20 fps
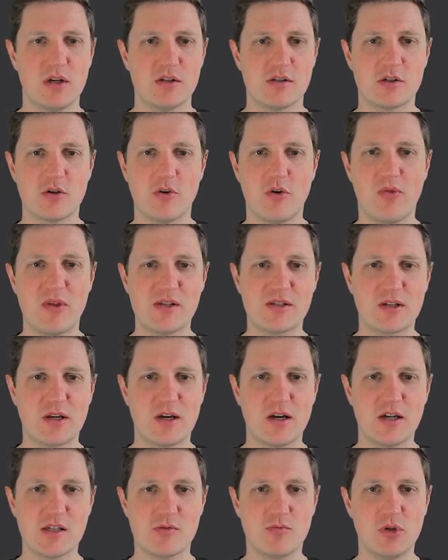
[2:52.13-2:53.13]
So in this
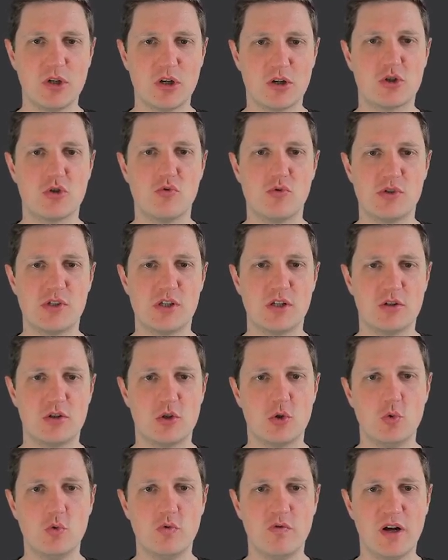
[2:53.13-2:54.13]
case, we are choosing
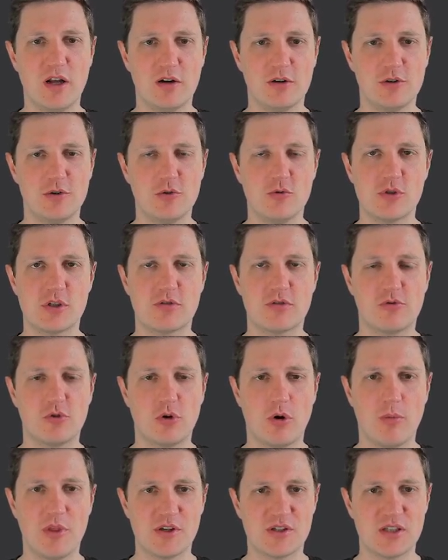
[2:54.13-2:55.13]
two values
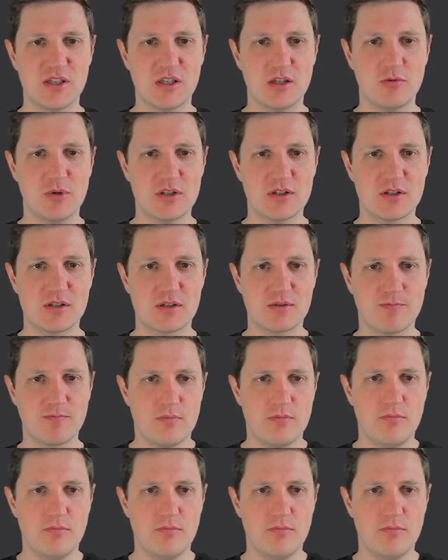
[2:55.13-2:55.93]
from the sequence.